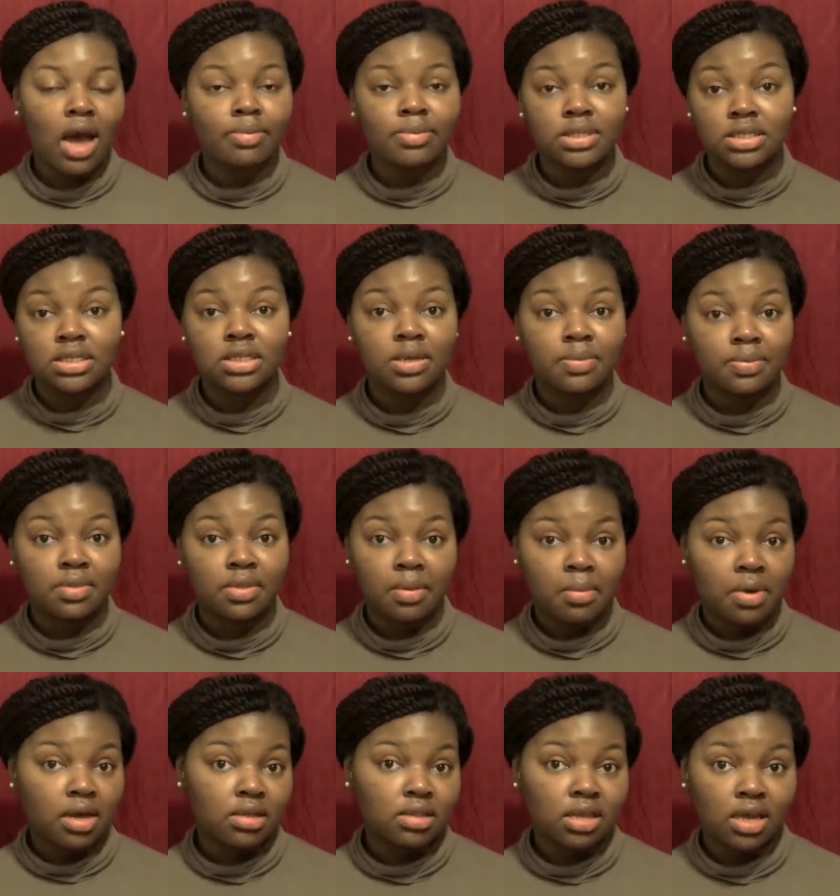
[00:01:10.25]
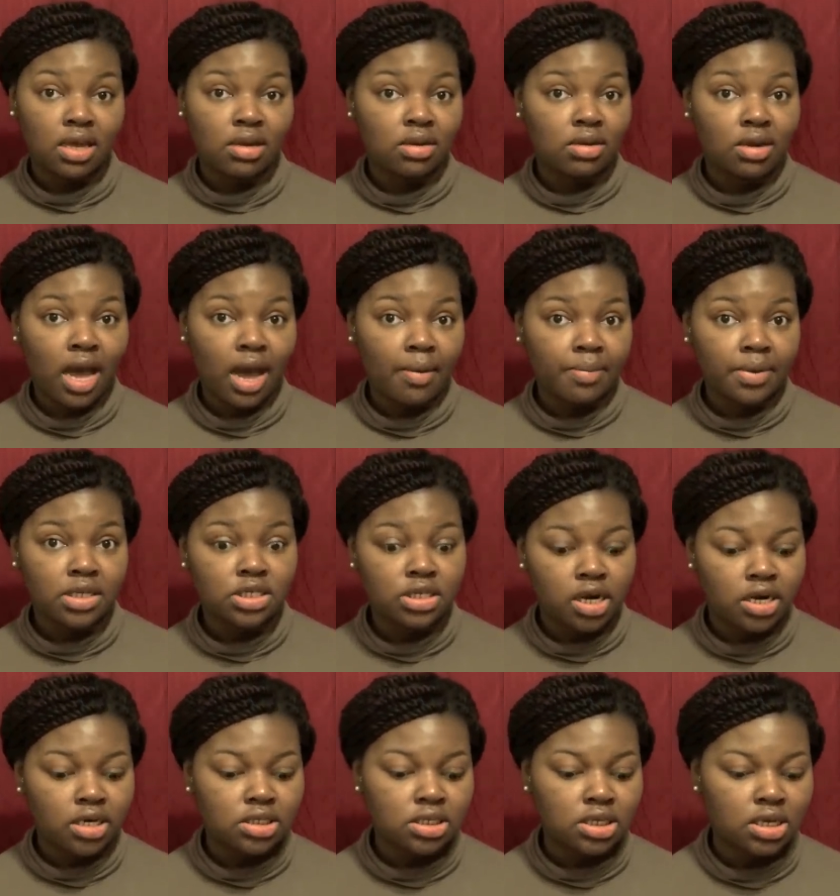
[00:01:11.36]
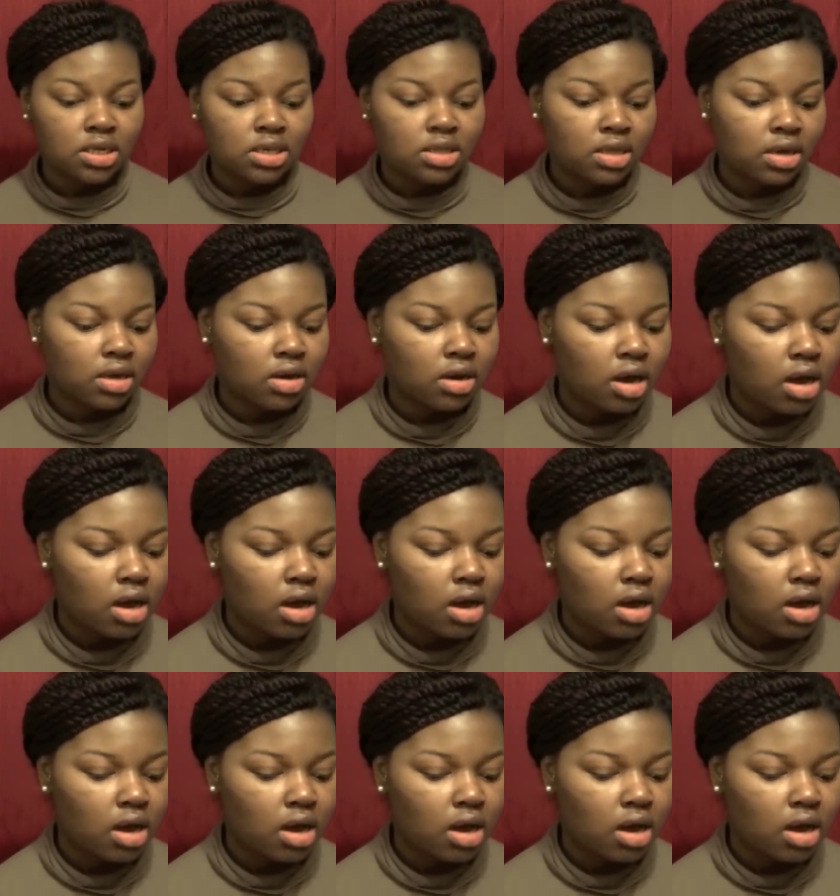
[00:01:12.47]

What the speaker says: opt to skip the month and not be charged anything at